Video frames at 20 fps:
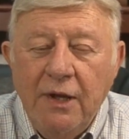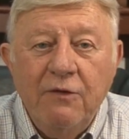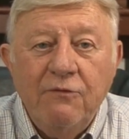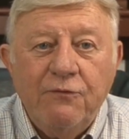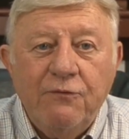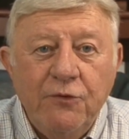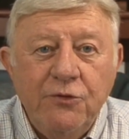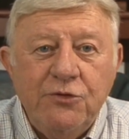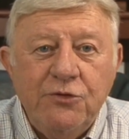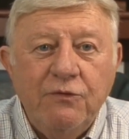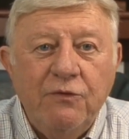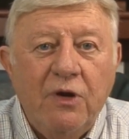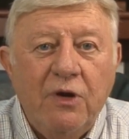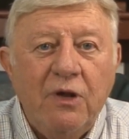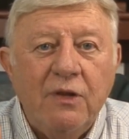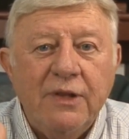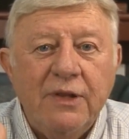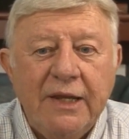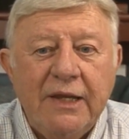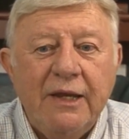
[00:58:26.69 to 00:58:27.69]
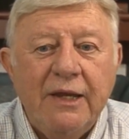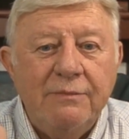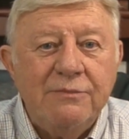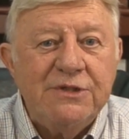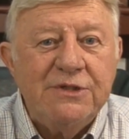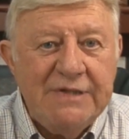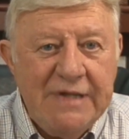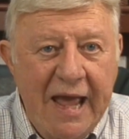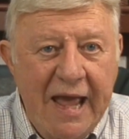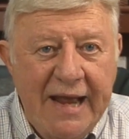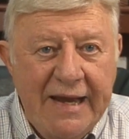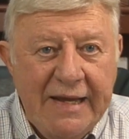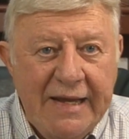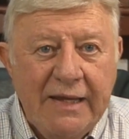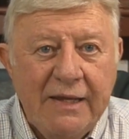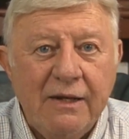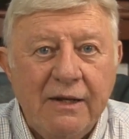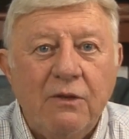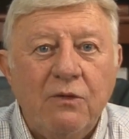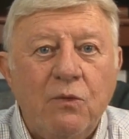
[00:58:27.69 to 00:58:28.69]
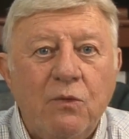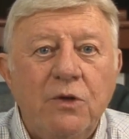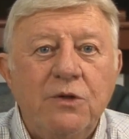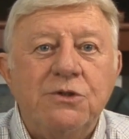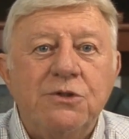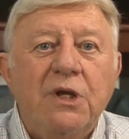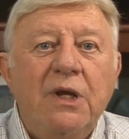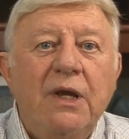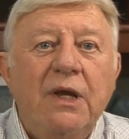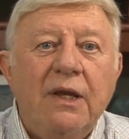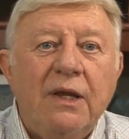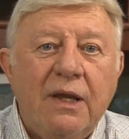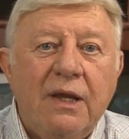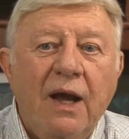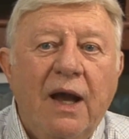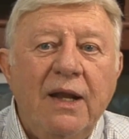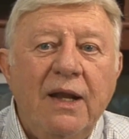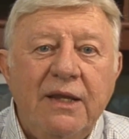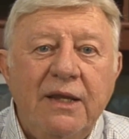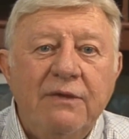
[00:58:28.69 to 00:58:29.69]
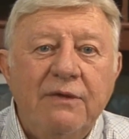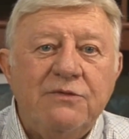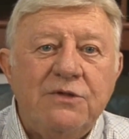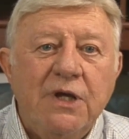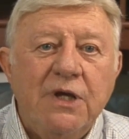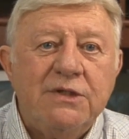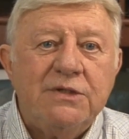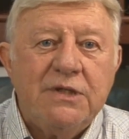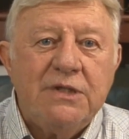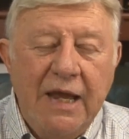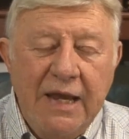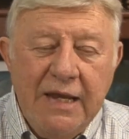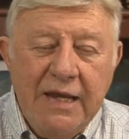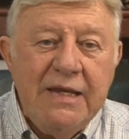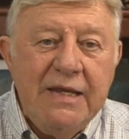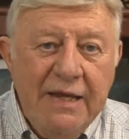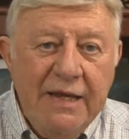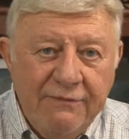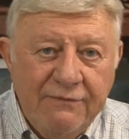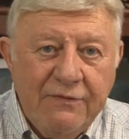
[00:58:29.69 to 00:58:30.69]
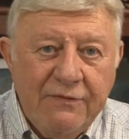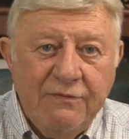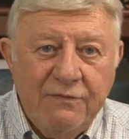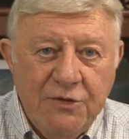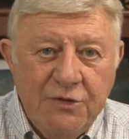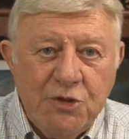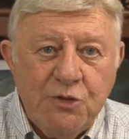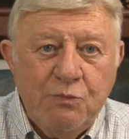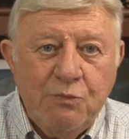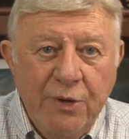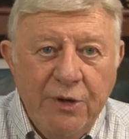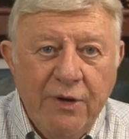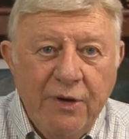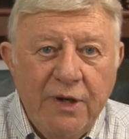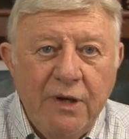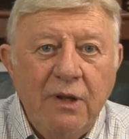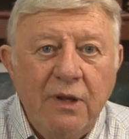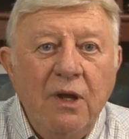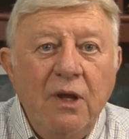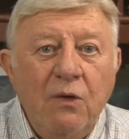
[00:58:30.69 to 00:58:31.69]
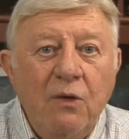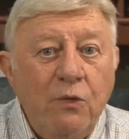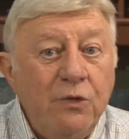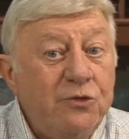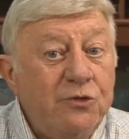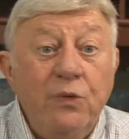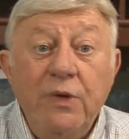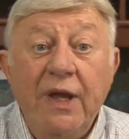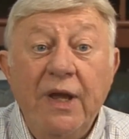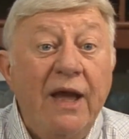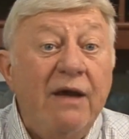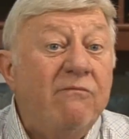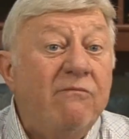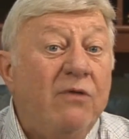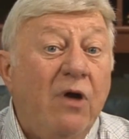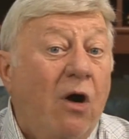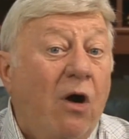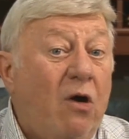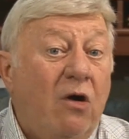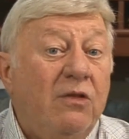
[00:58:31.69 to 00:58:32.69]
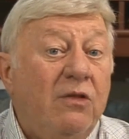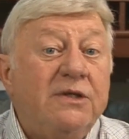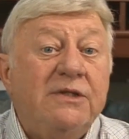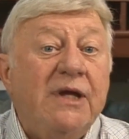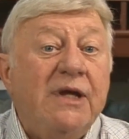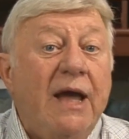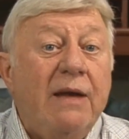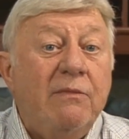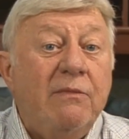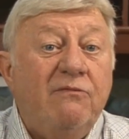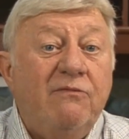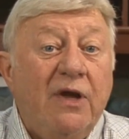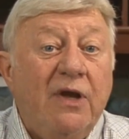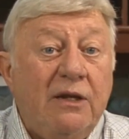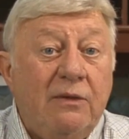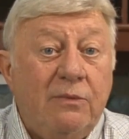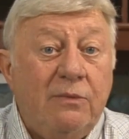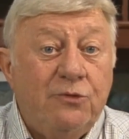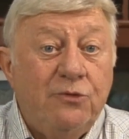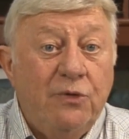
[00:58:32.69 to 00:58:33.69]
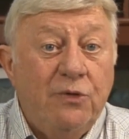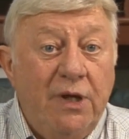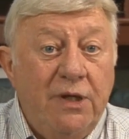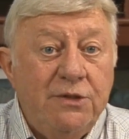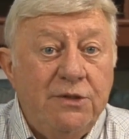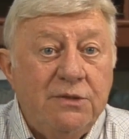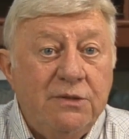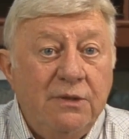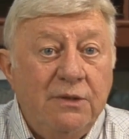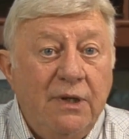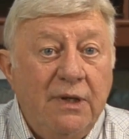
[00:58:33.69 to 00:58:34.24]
First of all, they come static. In other words, God gives us a gift of the Spirit, which we have all the time available to us.